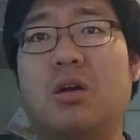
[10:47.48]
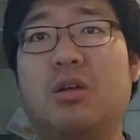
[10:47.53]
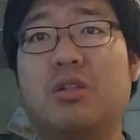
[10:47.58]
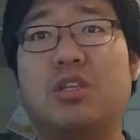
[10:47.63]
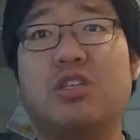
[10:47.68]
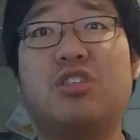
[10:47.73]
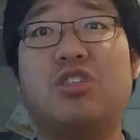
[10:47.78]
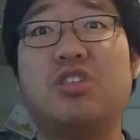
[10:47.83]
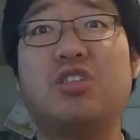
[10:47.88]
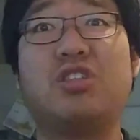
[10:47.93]

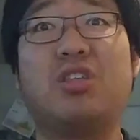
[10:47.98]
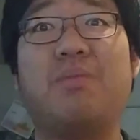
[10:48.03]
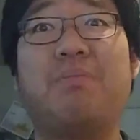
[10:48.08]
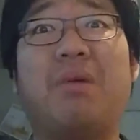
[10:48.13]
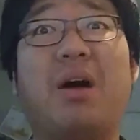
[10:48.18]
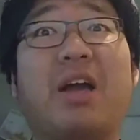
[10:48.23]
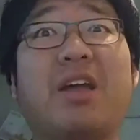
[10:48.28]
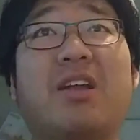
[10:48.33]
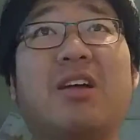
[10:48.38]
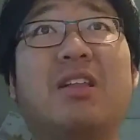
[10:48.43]
this is the
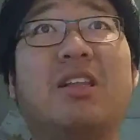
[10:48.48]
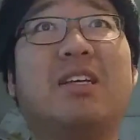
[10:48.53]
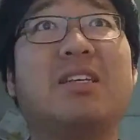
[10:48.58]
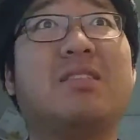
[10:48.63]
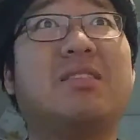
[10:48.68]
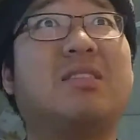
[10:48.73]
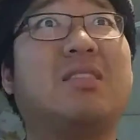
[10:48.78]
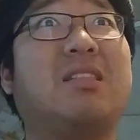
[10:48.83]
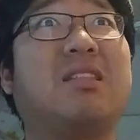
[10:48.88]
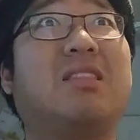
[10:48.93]
minor
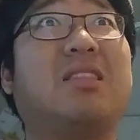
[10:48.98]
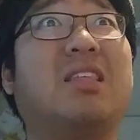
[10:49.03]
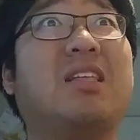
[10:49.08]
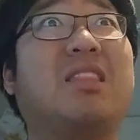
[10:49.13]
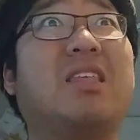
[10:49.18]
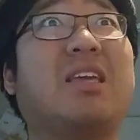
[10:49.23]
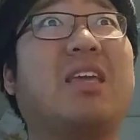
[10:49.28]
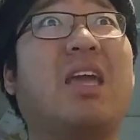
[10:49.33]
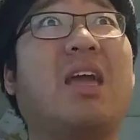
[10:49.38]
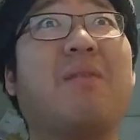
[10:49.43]
list
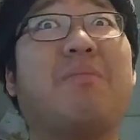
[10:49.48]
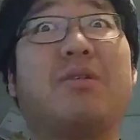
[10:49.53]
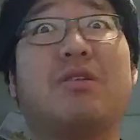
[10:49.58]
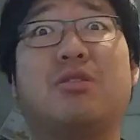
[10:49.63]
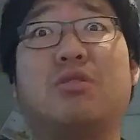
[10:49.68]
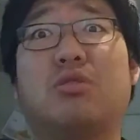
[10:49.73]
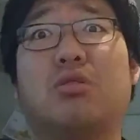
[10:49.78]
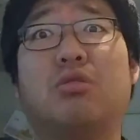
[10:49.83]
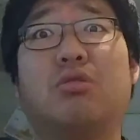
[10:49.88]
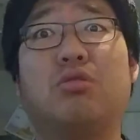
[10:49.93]
that they gave
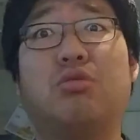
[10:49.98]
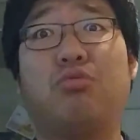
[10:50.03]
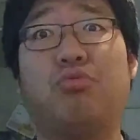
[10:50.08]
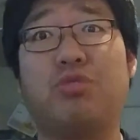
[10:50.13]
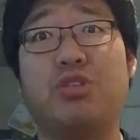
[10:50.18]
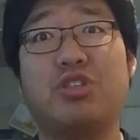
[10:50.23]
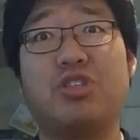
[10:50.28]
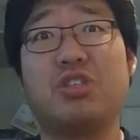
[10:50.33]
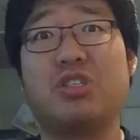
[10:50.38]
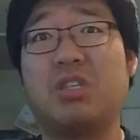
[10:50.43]
us, so
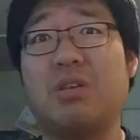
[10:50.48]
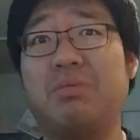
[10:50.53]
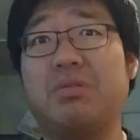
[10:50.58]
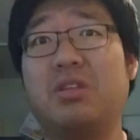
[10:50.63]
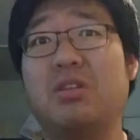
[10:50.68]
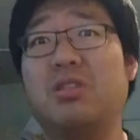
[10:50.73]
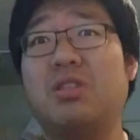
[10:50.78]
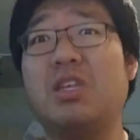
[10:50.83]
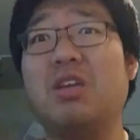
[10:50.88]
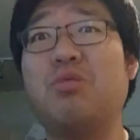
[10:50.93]
we just have
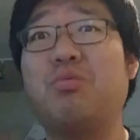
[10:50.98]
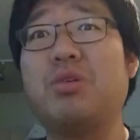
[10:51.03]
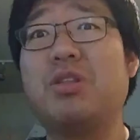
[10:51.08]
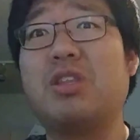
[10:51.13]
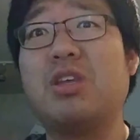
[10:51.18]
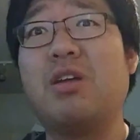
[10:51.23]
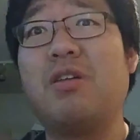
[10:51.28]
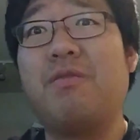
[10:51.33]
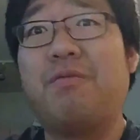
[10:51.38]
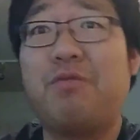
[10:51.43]
to deal
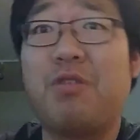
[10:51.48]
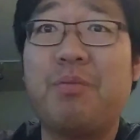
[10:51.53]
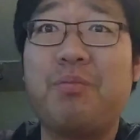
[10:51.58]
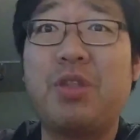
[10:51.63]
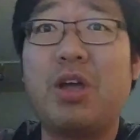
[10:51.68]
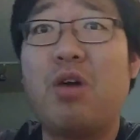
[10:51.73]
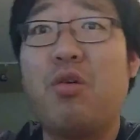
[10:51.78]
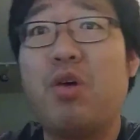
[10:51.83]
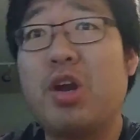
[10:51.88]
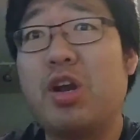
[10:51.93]
with it from
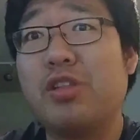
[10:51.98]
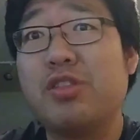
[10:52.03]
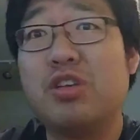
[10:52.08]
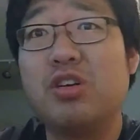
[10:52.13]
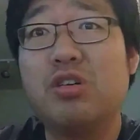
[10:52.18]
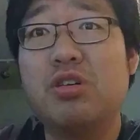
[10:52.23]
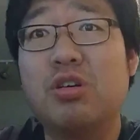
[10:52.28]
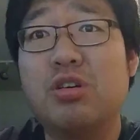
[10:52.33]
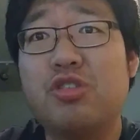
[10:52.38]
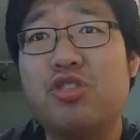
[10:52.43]
now on
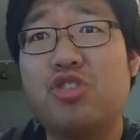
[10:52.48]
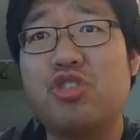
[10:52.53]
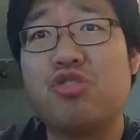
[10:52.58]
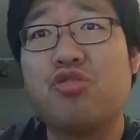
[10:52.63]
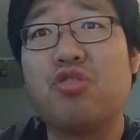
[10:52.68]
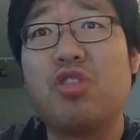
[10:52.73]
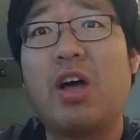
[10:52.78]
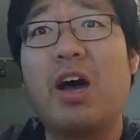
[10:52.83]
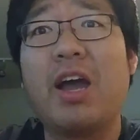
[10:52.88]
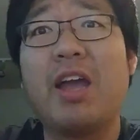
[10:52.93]
until
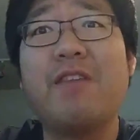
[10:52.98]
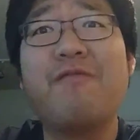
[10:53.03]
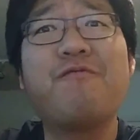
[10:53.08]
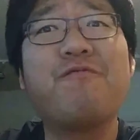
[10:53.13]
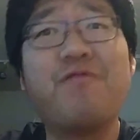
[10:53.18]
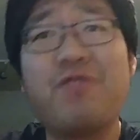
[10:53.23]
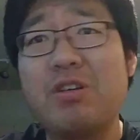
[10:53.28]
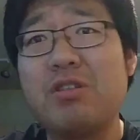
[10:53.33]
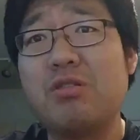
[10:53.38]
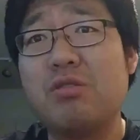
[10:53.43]
July
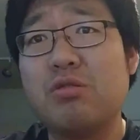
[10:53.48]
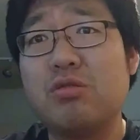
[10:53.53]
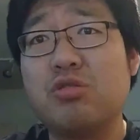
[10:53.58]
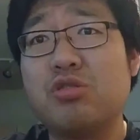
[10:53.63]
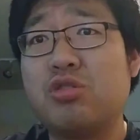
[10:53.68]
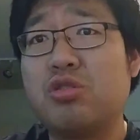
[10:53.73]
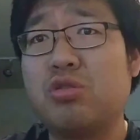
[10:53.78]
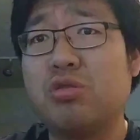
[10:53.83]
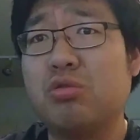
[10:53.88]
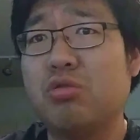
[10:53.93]

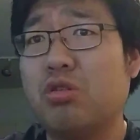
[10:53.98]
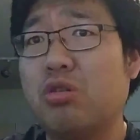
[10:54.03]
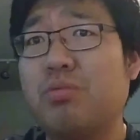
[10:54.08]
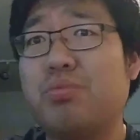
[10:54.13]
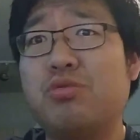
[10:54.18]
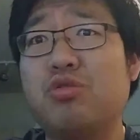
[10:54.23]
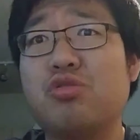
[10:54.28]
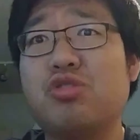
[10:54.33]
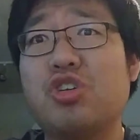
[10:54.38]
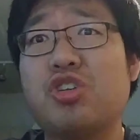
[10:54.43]
1st
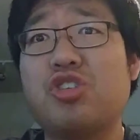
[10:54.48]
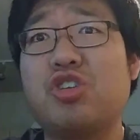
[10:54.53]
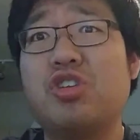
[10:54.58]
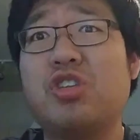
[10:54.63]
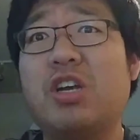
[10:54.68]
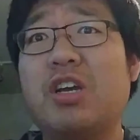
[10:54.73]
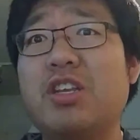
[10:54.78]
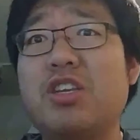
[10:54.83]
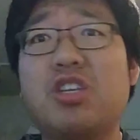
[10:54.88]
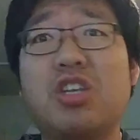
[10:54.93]
of
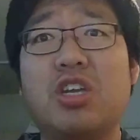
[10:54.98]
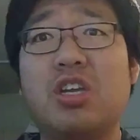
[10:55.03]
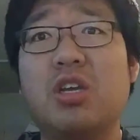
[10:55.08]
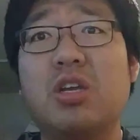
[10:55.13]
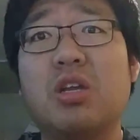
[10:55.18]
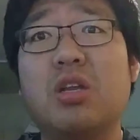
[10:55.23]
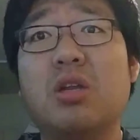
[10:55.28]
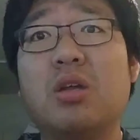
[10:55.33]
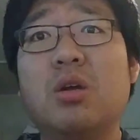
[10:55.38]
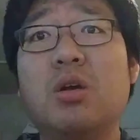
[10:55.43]

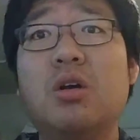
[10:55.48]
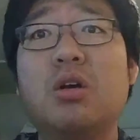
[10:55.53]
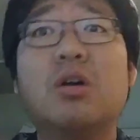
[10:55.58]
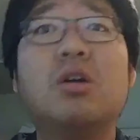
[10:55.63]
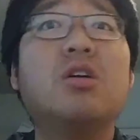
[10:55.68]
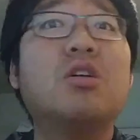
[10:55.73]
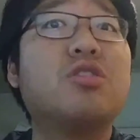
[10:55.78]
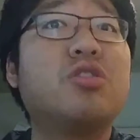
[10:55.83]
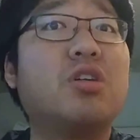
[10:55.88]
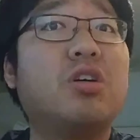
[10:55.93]
2019.
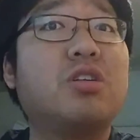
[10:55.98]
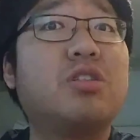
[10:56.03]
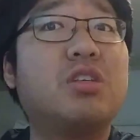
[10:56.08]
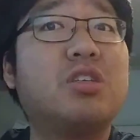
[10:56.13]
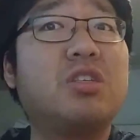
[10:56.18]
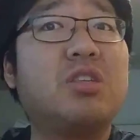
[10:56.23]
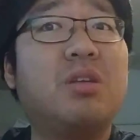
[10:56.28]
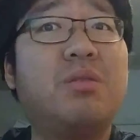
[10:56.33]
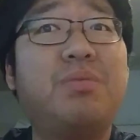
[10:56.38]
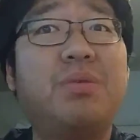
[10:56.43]
So yeah,
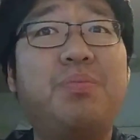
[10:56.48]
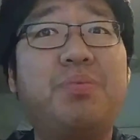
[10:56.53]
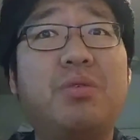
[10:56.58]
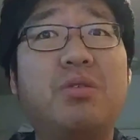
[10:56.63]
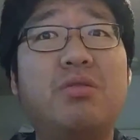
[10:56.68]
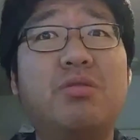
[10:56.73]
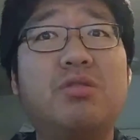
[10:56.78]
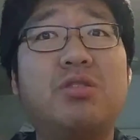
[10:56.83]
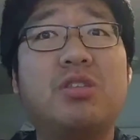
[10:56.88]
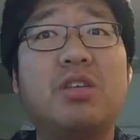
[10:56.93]
this is
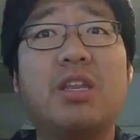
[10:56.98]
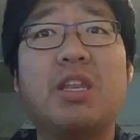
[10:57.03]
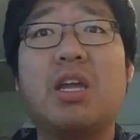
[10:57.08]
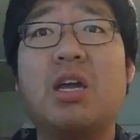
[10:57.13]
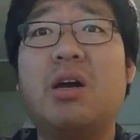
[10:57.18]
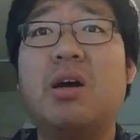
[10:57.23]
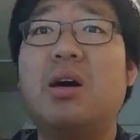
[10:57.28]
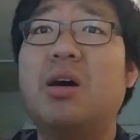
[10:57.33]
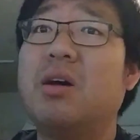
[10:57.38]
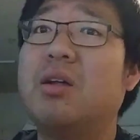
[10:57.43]
Evil signing
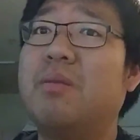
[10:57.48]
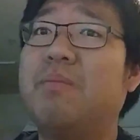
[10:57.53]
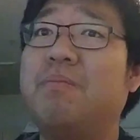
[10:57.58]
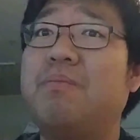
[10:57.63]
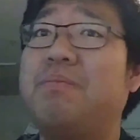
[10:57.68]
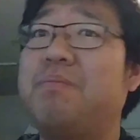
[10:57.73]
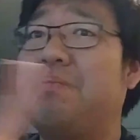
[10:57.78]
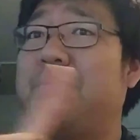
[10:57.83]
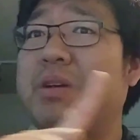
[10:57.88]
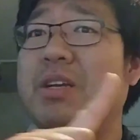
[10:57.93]
out.
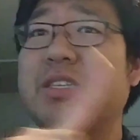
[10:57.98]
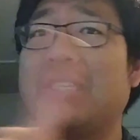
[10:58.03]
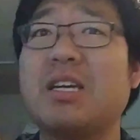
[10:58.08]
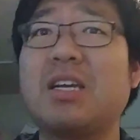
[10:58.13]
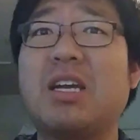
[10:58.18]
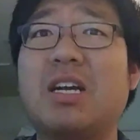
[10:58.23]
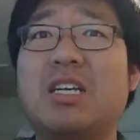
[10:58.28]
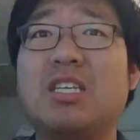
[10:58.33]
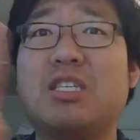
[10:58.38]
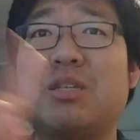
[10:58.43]
Peace
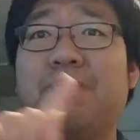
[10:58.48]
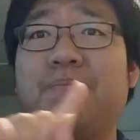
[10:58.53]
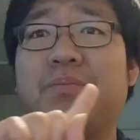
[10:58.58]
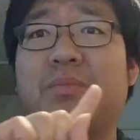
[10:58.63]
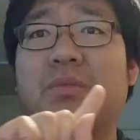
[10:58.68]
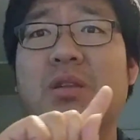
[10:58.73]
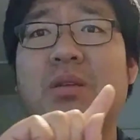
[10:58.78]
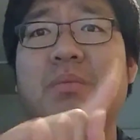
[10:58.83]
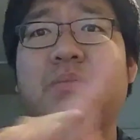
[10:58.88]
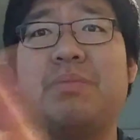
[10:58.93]
out, guys.
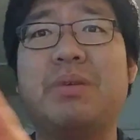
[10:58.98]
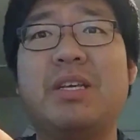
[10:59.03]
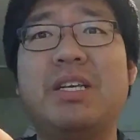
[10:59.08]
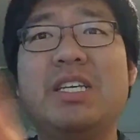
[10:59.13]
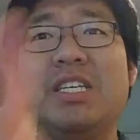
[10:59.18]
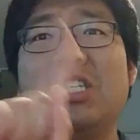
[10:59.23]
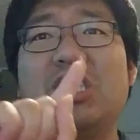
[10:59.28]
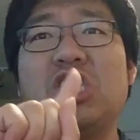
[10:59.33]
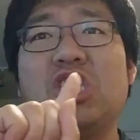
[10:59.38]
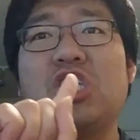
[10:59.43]

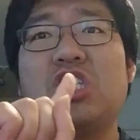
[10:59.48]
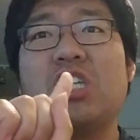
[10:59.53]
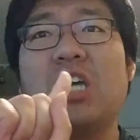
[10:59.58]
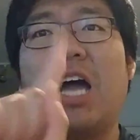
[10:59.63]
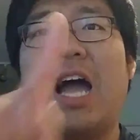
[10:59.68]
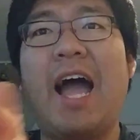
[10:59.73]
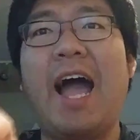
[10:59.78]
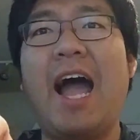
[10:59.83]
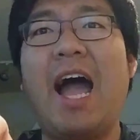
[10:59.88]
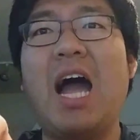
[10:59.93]
Peace
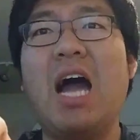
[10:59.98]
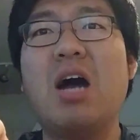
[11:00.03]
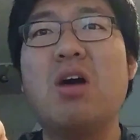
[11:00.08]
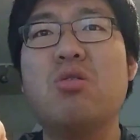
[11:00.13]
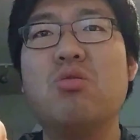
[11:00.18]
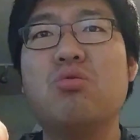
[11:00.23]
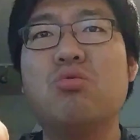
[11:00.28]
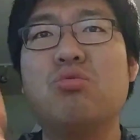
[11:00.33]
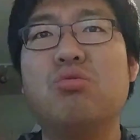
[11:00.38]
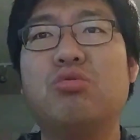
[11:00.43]

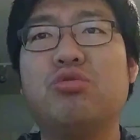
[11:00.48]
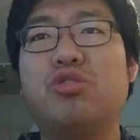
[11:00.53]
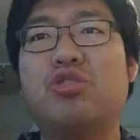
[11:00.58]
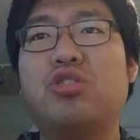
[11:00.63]
out.